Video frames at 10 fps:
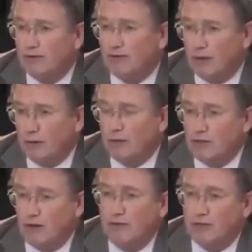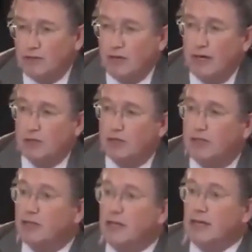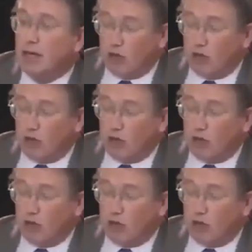of the Federal Reserve and treasuries,